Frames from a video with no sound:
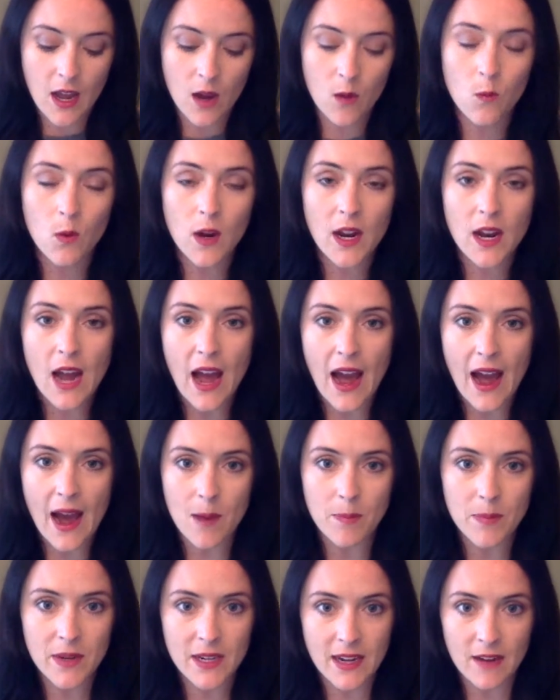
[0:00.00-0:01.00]
And what
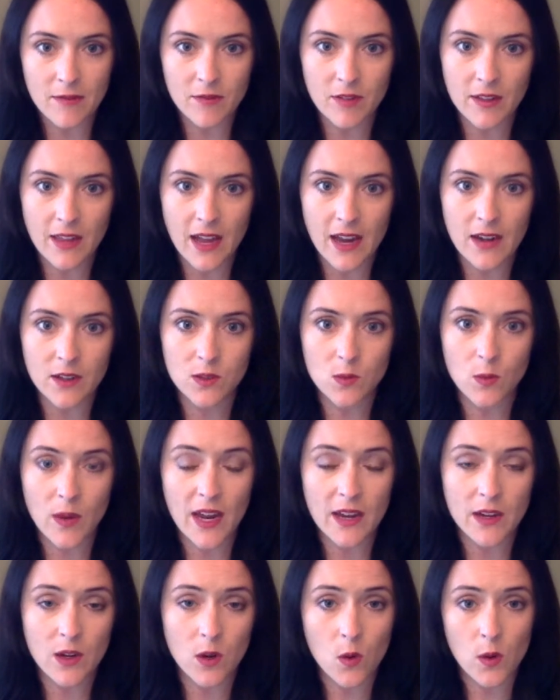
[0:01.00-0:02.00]
happened after that is
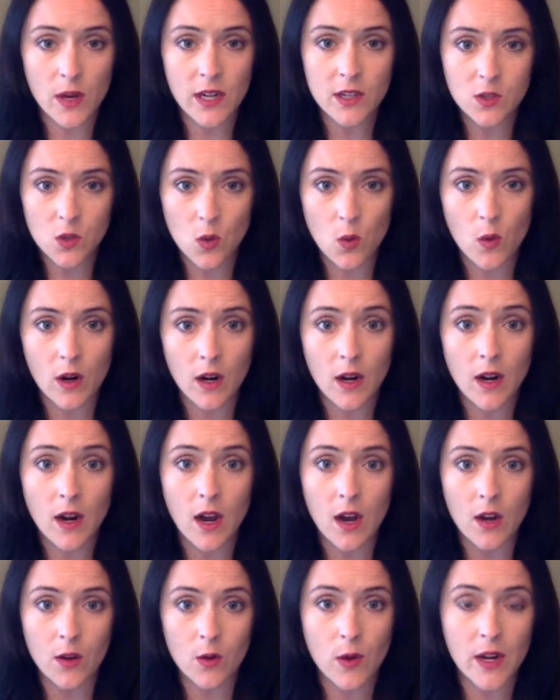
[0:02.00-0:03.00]
we had a quick
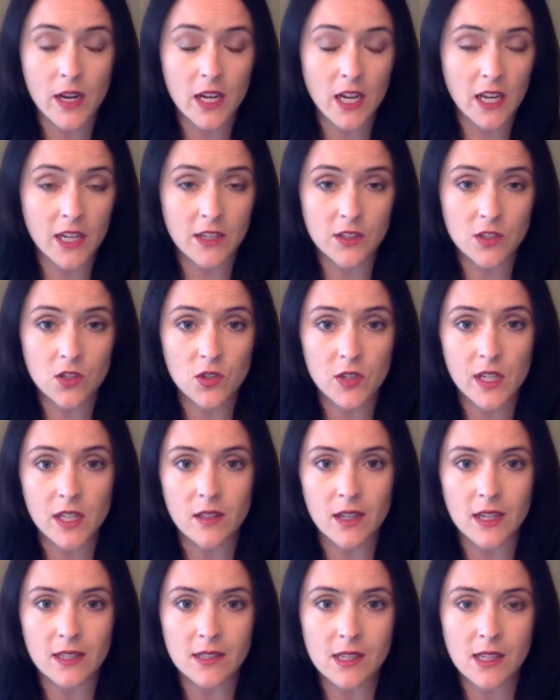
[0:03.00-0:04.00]
tour, a quick history
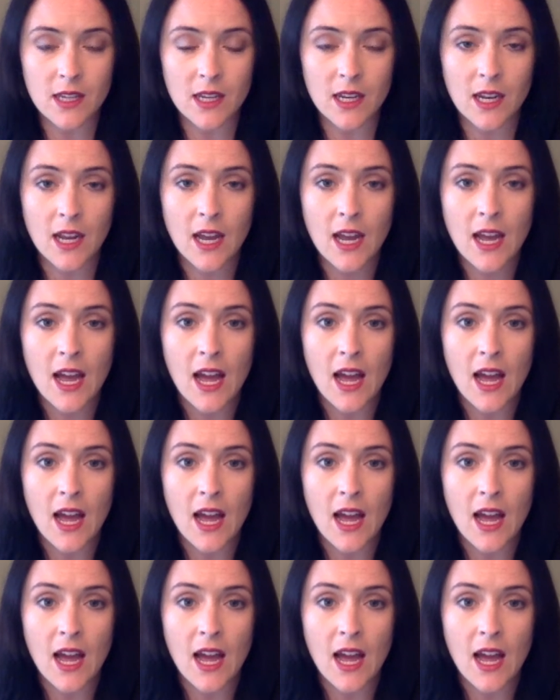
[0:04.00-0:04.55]
lesson,